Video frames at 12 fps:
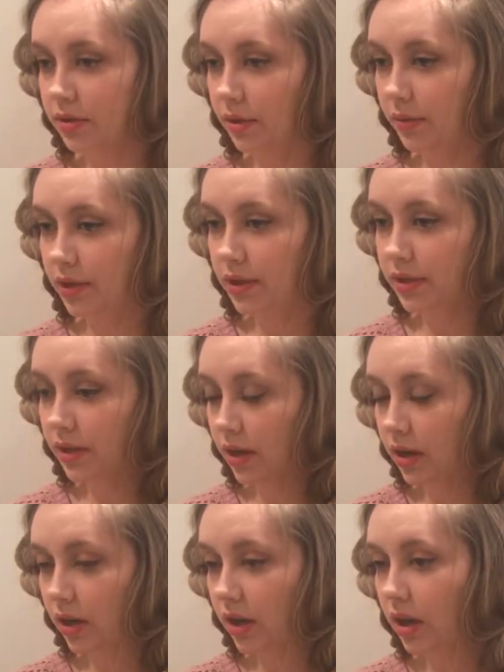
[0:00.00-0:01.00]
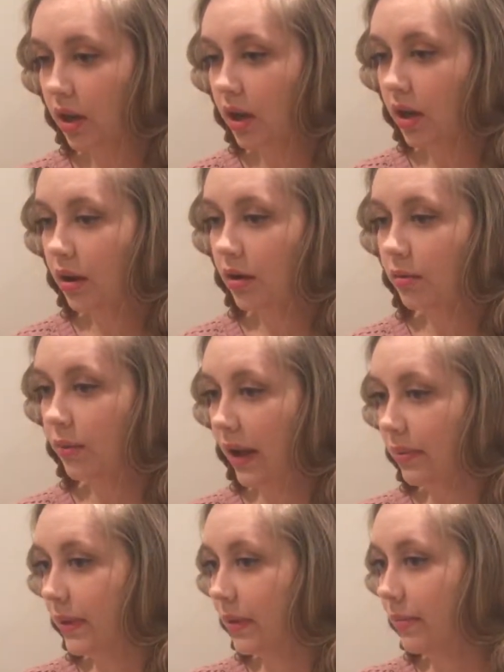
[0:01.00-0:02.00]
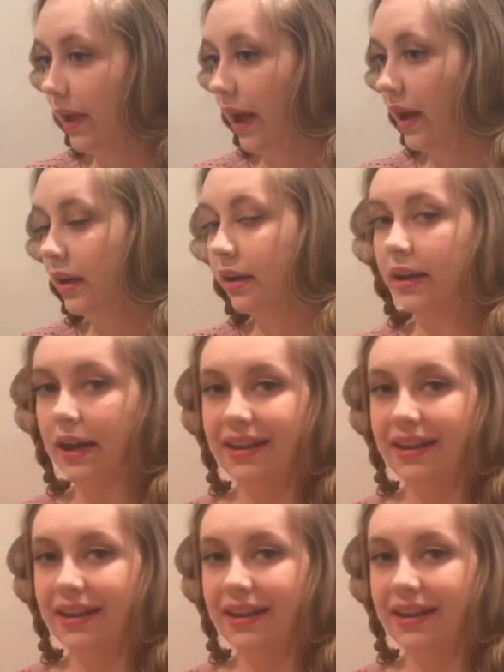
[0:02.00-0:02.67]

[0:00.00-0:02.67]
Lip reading: So we're just going to wrap it back